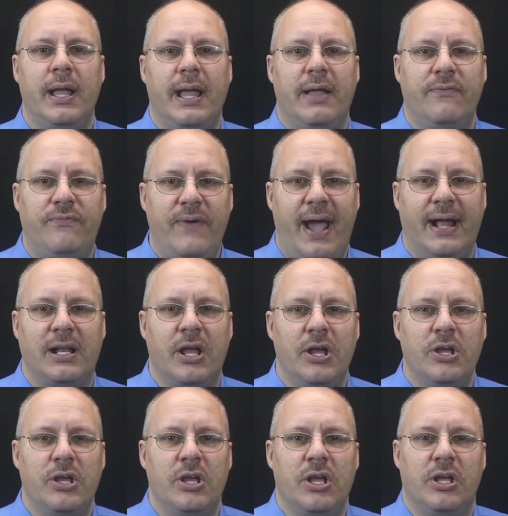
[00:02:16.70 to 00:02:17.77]
In fact,
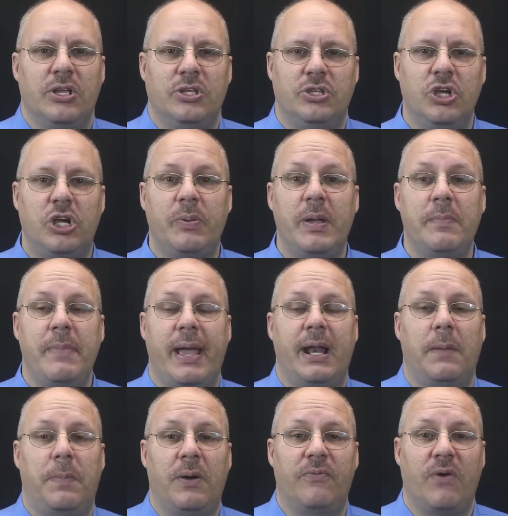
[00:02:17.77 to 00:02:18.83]
you can be made
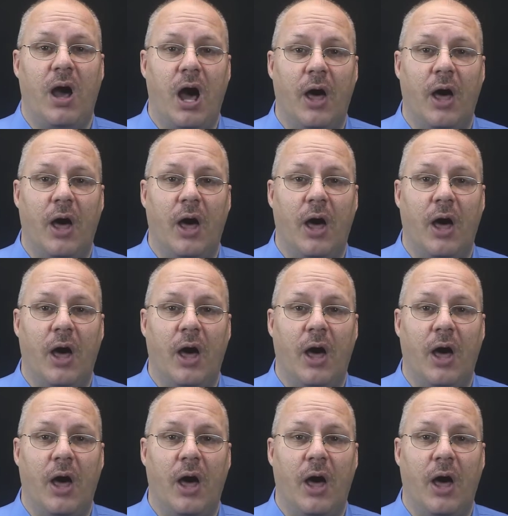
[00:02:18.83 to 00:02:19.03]
up of